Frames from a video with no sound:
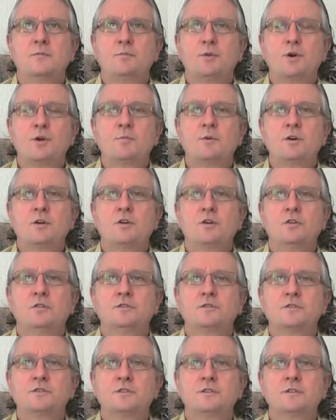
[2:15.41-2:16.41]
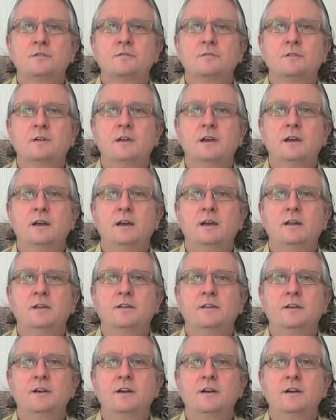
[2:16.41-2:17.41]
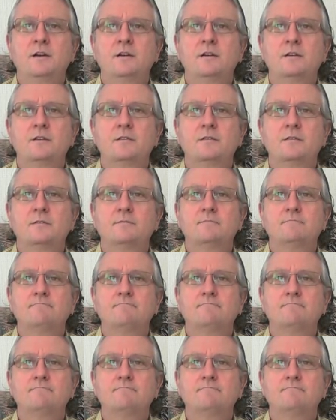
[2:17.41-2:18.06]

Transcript: permaculture and they're